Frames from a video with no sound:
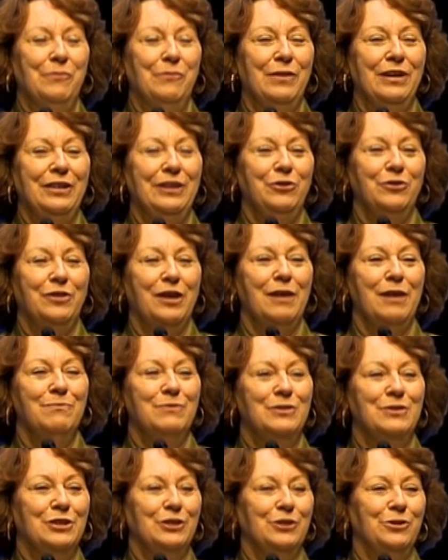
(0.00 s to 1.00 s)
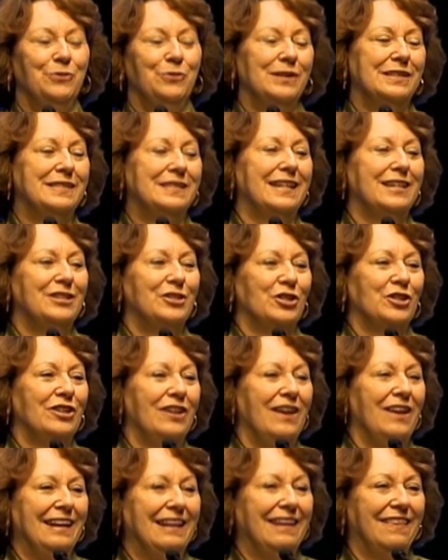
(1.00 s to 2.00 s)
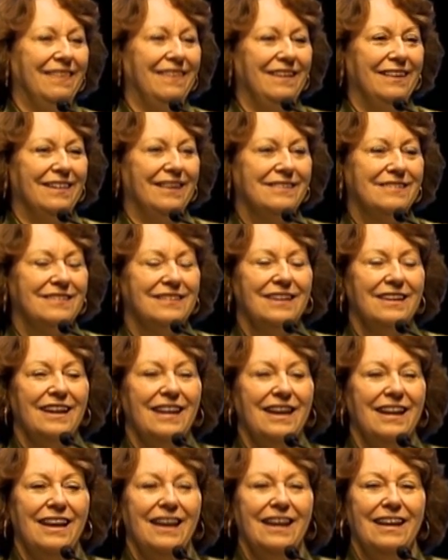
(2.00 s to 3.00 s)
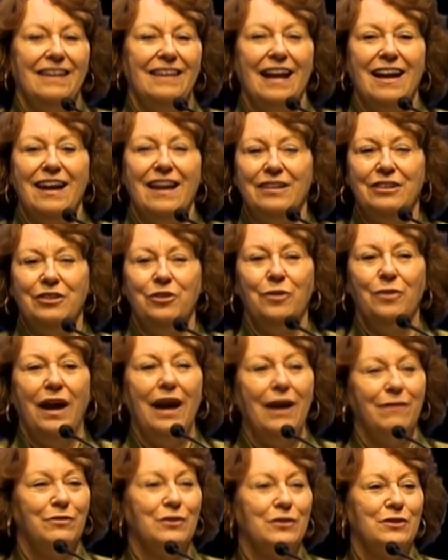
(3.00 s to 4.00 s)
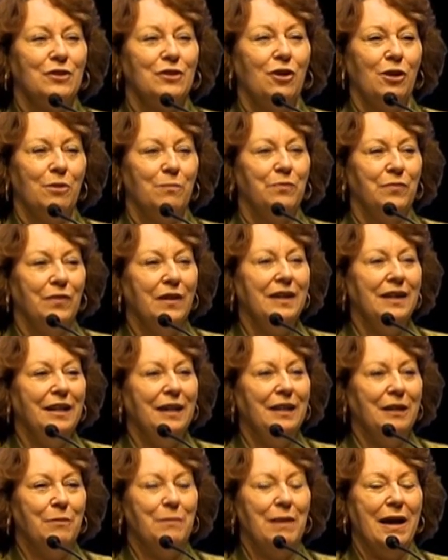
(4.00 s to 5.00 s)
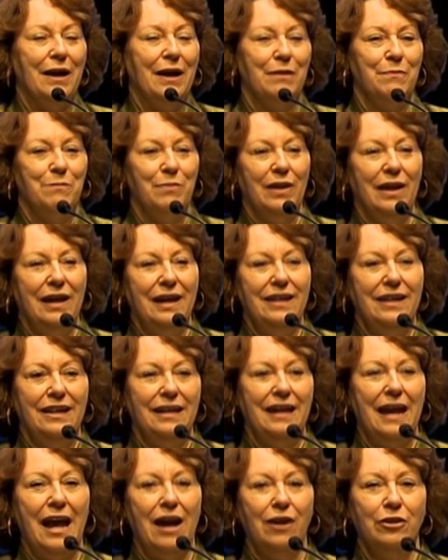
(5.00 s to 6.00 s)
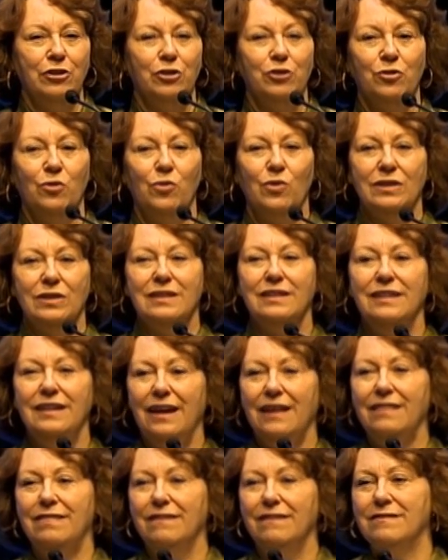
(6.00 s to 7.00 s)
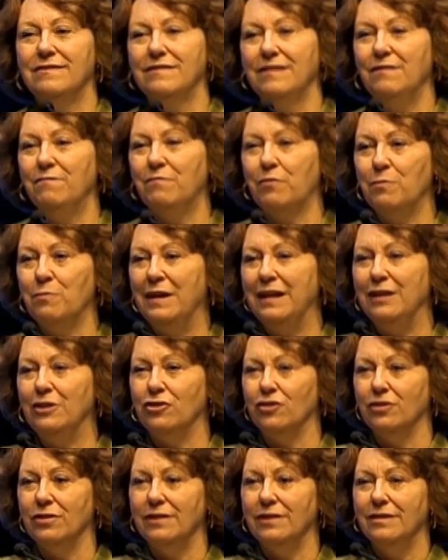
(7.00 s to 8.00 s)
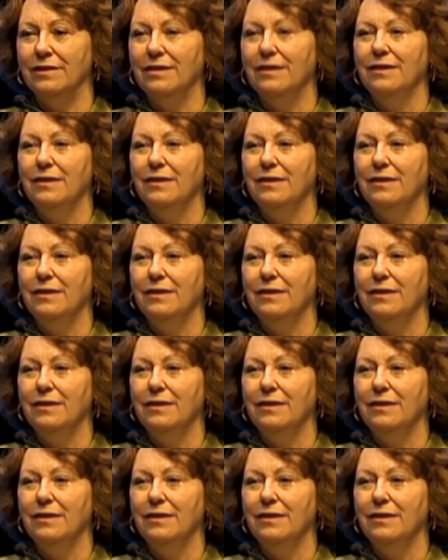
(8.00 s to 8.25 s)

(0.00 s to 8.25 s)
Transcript: when you come to a session like this, you have to start thinking about and planning how you're going to get this information